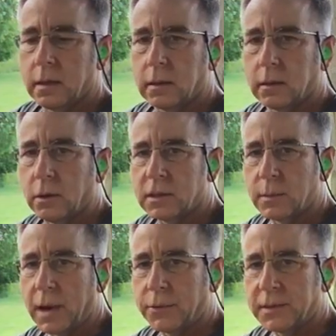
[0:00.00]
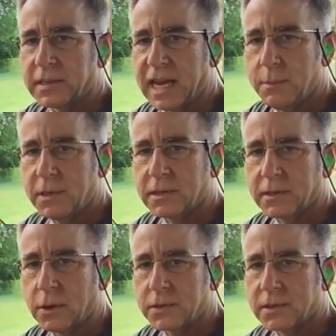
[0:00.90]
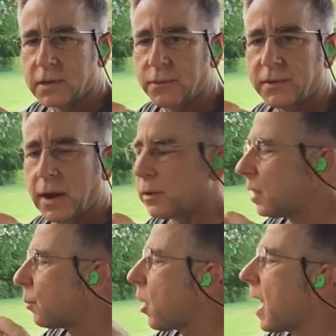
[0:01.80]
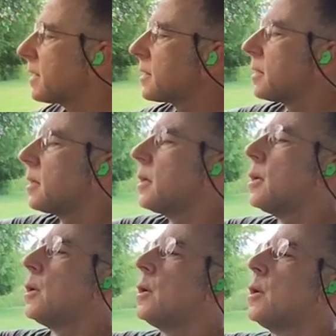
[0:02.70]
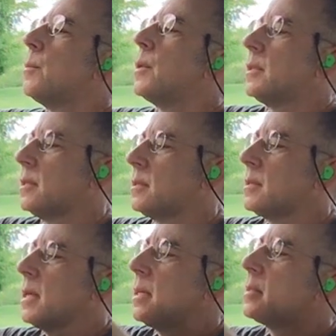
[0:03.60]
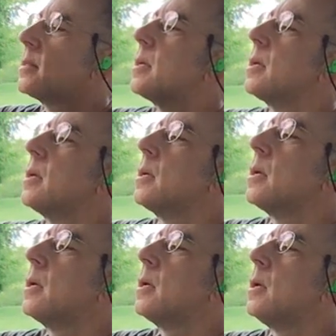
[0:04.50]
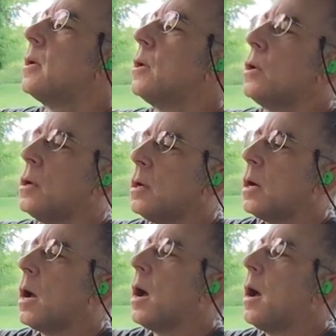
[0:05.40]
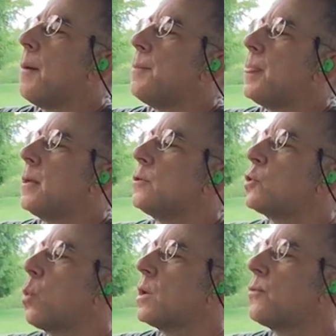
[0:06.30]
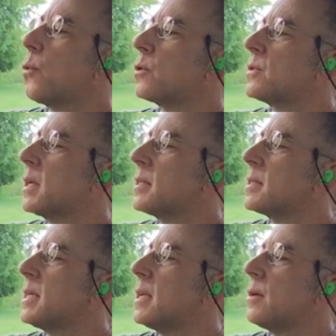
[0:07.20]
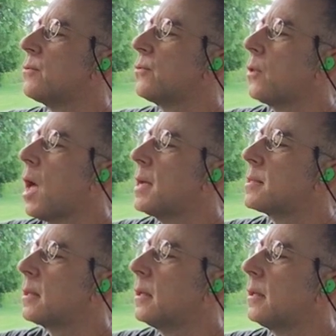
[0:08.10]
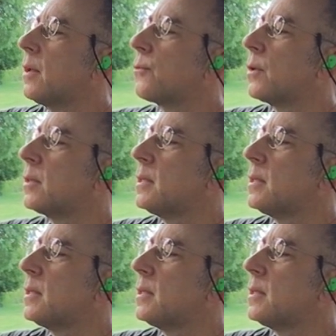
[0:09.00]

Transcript: Looks about the same because it's all stuffed down in the brass. But this says 2460 and it flies a little different.